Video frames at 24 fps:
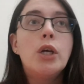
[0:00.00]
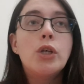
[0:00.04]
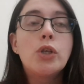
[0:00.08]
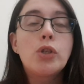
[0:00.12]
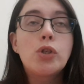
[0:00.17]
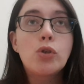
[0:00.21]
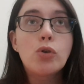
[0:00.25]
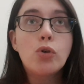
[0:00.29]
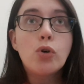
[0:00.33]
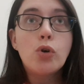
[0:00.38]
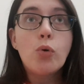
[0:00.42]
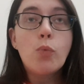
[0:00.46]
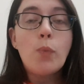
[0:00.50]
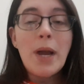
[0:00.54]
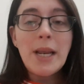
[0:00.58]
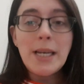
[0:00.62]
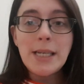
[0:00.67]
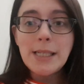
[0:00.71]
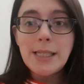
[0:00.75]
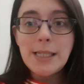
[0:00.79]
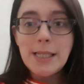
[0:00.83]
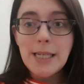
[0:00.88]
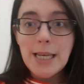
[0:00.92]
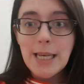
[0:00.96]
So
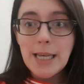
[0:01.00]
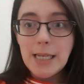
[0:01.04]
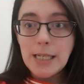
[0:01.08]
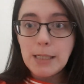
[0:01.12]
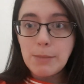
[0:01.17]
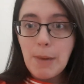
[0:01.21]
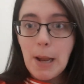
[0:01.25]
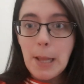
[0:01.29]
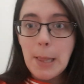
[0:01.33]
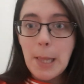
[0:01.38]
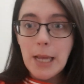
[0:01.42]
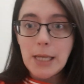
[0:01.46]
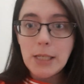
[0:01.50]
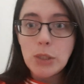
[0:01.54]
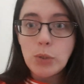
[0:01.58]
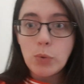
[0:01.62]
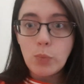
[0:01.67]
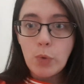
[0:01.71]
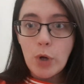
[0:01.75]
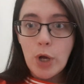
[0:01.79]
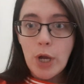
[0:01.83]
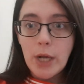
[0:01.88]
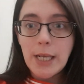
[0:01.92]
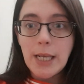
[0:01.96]
Wednesday is my last
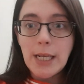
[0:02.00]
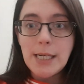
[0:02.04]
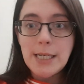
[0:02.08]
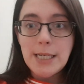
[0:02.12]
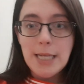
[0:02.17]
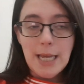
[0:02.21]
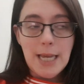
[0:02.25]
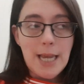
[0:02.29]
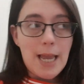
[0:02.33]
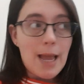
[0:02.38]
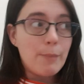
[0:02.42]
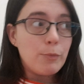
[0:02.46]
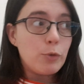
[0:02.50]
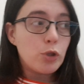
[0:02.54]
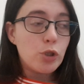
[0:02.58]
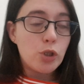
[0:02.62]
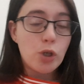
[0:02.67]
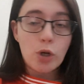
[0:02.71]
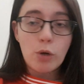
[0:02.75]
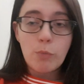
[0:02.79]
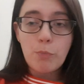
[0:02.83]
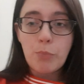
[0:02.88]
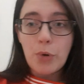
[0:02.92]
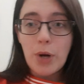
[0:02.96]
working day. I'm
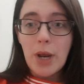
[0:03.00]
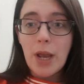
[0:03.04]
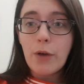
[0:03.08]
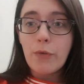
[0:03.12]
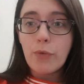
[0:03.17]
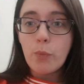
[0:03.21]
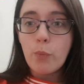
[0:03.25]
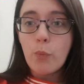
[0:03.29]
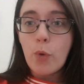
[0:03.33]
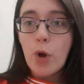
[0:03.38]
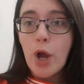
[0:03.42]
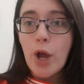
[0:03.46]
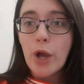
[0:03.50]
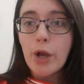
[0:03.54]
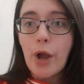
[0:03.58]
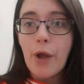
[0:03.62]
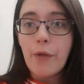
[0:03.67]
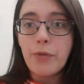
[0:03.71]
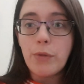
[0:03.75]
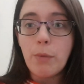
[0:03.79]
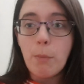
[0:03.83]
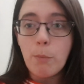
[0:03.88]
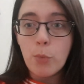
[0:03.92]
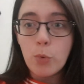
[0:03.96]
just on a break from work
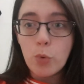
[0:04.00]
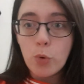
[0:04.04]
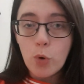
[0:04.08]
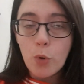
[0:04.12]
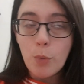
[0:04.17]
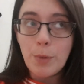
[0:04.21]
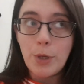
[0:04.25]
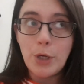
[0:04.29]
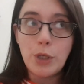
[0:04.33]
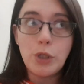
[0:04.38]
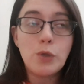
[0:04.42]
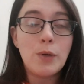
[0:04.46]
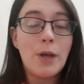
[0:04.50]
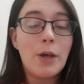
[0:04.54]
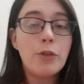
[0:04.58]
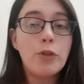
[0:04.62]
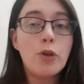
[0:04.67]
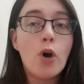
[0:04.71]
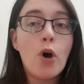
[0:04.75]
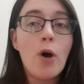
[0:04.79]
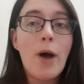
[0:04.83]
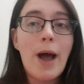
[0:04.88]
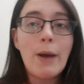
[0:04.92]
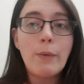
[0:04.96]
at the moment, so I
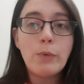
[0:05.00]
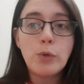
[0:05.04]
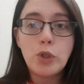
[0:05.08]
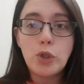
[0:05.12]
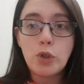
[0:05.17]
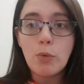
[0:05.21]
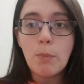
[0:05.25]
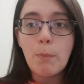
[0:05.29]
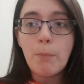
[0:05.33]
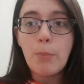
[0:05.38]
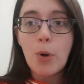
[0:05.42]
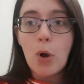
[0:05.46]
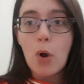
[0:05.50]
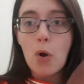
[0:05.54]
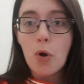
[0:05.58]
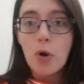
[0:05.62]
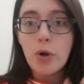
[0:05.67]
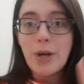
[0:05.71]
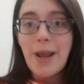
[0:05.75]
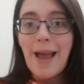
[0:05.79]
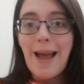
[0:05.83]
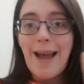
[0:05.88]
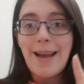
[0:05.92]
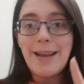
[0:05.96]
thought I would jump
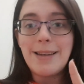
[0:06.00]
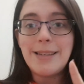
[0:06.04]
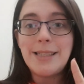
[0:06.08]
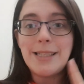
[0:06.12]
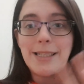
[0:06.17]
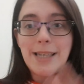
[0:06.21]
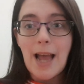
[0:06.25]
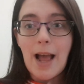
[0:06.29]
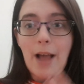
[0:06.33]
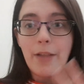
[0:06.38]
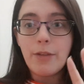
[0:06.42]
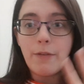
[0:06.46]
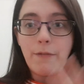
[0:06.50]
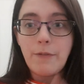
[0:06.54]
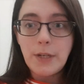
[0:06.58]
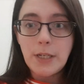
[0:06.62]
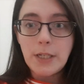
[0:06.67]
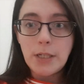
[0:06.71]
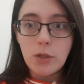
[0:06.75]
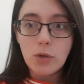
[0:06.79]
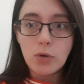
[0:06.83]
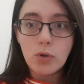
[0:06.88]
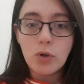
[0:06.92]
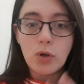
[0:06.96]
on and start the
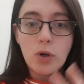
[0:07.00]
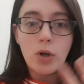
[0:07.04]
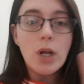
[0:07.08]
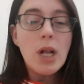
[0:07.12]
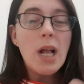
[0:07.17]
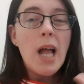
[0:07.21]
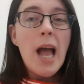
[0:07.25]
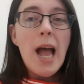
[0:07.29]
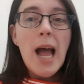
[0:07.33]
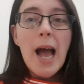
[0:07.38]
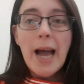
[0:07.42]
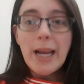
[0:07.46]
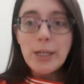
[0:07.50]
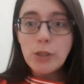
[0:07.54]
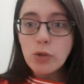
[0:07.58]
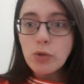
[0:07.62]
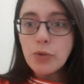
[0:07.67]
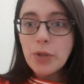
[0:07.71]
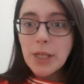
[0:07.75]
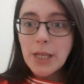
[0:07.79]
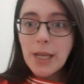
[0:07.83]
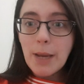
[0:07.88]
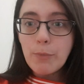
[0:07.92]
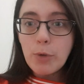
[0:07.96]
video. I
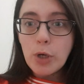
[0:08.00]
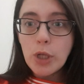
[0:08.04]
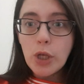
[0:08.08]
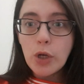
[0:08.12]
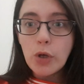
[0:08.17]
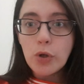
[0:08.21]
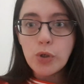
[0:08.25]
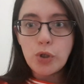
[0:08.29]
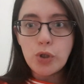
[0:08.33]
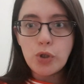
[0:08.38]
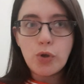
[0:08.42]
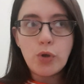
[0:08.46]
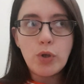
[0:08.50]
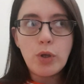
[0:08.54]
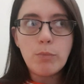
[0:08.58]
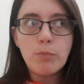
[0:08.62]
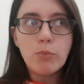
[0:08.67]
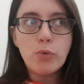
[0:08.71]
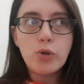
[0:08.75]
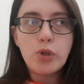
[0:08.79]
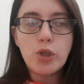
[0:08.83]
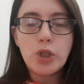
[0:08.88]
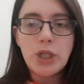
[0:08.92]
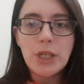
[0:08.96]
don't think I'm really going to show you
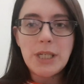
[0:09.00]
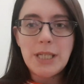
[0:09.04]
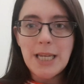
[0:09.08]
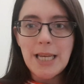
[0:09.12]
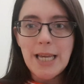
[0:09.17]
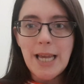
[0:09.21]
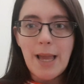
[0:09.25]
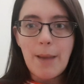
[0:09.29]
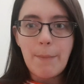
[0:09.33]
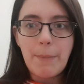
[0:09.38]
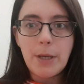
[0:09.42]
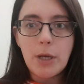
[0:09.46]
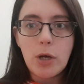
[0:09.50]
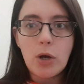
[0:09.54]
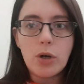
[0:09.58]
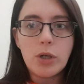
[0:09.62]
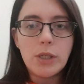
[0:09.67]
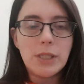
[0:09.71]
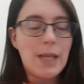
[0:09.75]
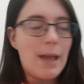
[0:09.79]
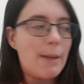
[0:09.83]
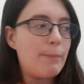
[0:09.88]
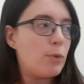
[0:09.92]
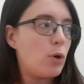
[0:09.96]
much today
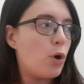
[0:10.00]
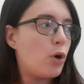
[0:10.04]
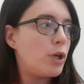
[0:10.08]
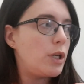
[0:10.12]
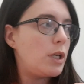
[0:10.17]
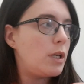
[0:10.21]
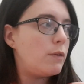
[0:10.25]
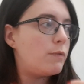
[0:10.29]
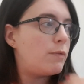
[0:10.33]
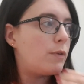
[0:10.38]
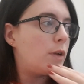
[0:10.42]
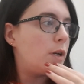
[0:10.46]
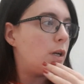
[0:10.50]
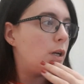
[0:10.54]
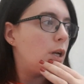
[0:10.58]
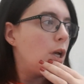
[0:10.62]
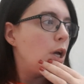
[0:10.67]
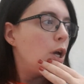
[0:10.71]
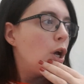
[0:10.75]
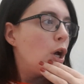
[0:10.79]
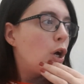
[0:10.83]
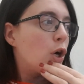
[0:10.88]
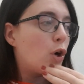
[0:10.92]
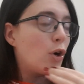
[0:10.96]
because I'm not
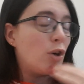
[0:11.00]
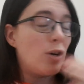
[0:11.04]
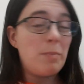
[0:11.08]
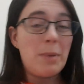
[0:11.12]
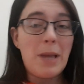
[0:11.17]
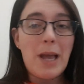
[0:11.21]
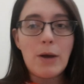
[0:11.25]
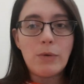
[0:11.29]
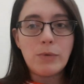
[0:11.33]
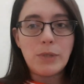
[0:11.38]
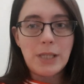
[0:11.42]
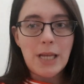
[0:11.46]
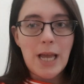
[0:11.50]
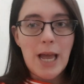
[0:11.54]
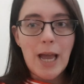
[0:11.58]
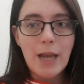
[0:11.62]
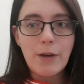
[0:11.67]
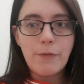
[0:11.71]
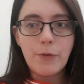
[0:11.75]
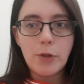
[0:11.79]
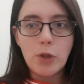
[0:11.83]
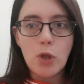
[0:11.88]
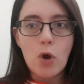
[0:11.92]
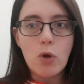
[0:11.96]
even going to be
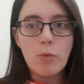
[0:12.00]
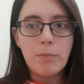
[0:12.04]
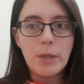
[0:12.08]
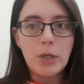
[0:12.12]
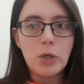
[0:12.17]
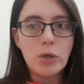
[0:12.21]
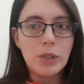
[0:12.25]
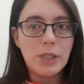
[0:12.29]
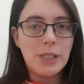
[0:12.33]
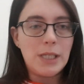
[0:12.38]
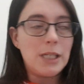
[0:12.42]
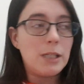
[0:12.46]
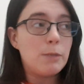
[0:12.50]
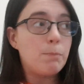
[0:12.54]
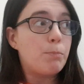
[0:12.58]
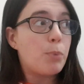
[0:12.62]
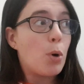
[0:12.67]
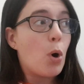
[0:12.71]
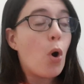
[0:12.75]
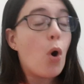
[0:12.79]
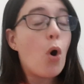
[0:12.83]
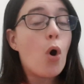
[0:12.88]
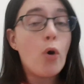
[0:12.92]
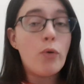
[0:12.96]
outside for long because it is
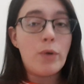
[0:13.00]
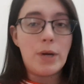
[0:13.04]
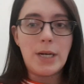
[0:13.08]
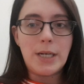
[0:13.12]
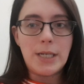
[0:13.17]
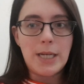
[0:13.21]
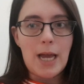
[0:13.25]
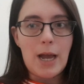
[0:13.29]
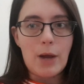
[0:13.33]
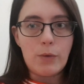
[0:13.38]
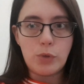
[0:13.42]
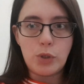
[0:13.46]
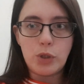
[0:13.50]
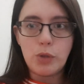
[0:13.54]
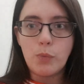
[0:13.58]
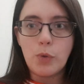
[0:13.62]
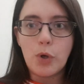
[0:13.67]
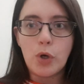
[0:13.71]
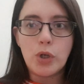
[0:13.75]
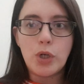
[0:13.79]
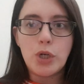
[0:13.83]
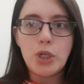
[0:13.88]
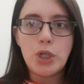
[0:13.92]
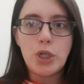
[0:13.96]
pouring down. So
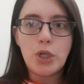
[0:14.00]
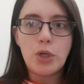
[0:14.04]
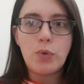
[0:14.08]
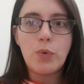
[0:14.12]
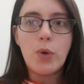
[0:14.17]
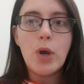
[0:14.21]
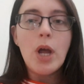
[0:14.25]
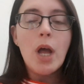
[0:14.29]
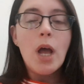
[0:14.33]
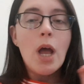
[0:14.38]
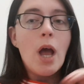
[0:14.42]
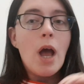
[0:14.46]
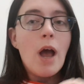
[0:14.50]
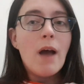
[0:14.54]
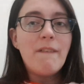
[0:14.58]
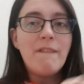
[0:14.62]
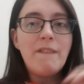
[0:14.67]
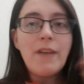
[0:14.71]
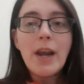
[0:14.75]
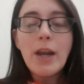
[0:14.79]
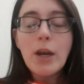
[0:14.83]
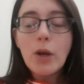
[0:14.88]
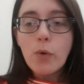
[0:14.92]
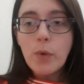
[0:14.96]
we're going to do a
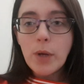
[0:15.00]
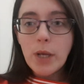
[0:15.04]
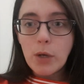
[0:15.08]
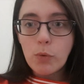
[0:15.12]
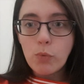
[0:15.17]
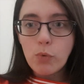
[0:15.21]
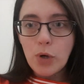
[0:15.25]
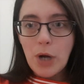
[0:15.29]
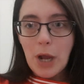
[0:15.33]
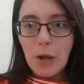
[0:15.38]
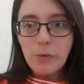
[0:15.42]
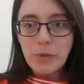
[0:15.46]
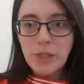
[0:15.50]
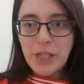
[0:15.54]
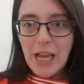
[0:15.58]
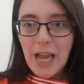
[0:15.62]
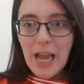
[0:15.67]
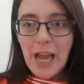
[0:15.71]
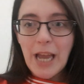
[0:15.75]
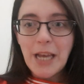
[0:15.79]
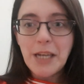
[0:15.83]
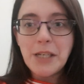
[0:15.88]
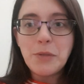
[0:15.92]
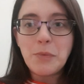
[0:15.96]
very quick run
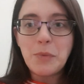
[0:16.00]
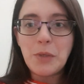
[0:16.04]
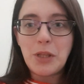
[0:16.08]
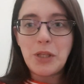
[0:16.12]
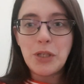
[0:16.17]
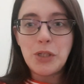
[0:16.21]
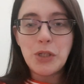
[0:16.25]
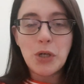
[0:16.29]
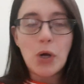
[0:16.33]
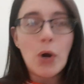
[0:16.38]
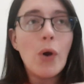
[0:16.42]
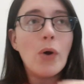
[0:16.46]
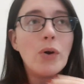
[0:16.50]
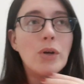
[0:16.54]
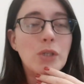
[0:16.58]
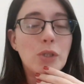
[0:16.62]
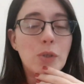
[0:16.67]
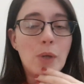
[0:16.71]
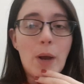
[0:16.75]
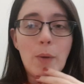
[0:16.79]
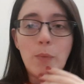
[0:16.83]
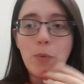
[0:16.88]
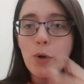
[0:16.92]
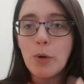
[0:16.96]
outside with the dog,
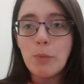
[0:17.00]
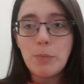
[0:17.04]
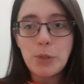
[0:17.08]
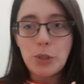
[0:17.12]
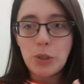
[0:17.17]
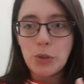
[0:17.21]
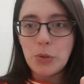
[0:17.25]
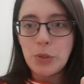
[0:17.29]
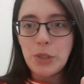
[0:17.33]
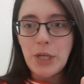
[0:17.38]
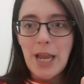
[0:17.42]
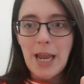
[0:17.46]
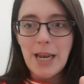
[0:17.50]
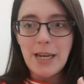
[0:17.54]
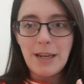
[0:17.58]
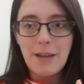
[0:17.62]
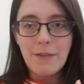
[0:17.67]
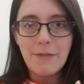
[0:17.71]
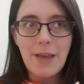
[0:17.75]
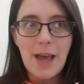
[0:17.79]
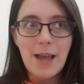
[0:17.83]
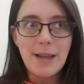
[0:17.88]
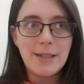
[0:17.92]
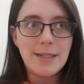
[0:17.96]
so I won't be showing you any
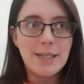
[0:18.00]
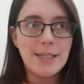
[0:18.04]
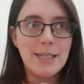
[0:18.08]
of that